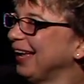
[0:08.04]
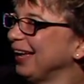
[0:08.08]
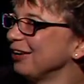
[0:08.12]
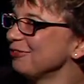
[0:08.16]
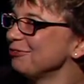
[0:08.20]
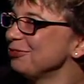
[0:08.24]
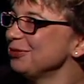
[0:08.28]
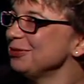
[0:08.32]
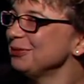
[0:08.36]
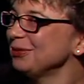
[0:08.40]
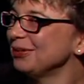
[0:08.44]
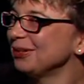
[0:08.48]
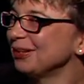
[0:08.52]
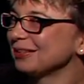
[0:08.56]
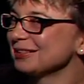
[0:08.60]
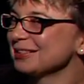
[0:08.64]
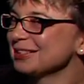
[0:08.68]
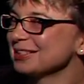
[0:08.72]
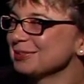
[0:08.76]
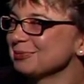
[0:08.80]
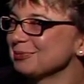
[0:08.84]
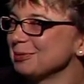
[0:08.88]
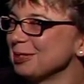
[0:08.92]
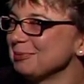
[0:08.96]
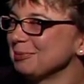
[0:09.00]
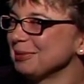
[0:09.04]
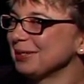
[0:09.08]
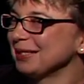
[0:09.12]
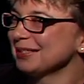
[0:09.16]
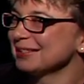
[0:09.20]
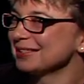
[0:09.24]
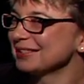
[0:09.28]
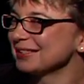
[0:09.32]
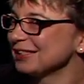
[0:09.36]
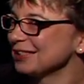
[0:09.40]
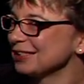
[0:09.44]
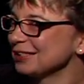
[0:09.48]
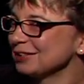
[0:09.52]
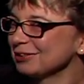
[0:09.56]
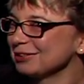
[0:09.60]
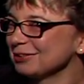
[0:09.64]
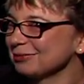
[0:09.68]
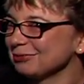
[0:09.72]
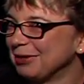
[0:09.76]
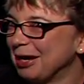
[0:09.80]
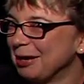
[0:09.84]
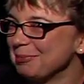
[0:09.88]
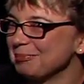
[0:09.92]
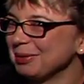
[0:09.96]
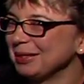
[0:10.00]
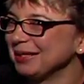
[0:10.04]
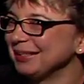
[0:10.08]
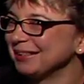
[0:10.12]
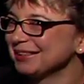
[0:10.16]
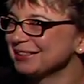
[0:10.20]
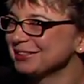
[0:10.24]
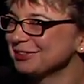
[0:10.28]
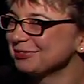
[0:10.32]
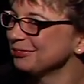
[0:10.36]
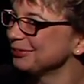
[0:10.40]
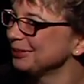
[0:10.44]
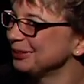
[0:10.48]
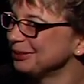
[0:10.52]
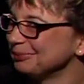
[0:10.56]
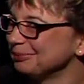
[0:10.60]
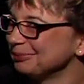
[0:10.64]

Have you gone swimming since wrapping this film?